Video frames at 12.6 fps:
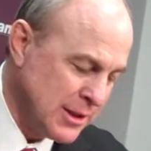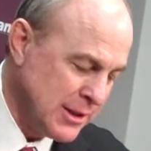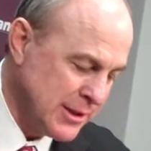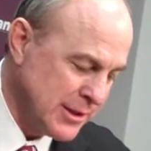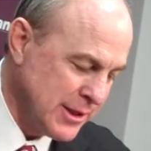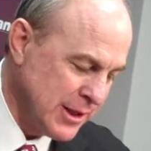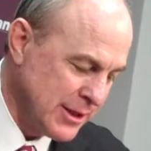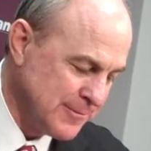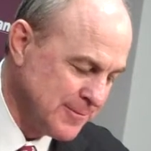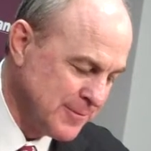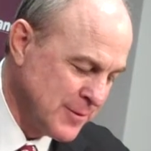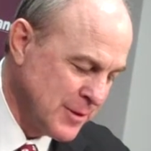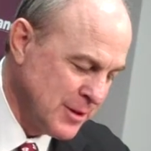And,
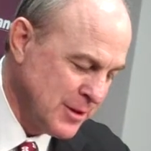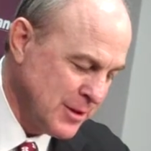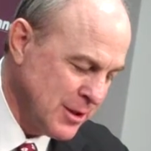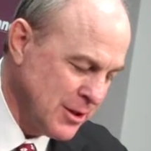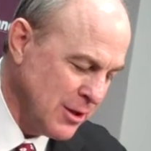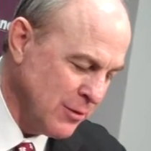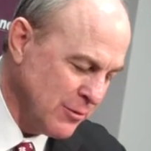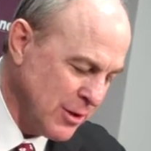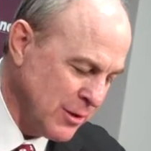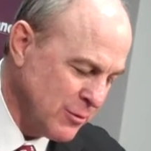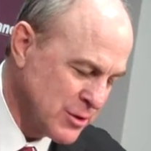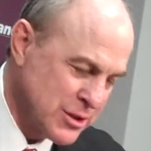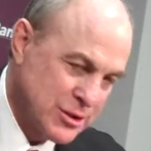you know,
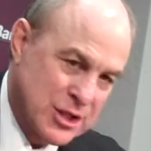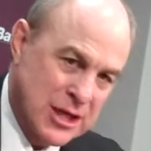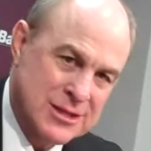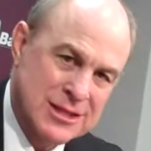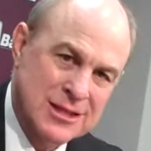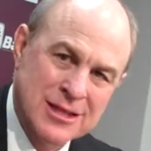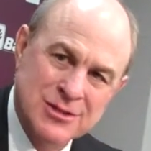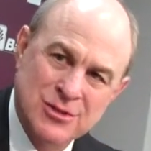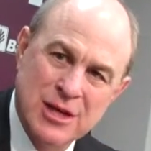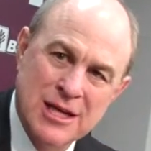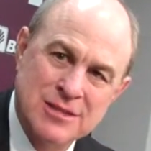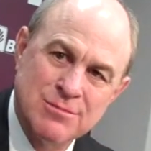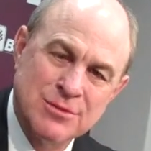we suggested let's
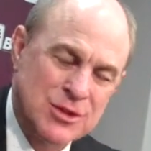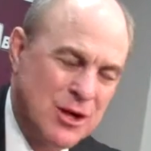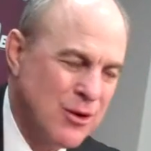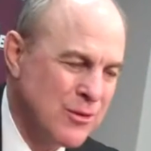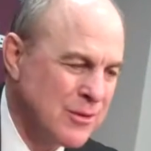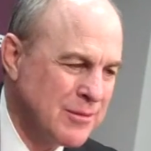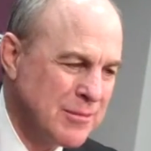try some zone.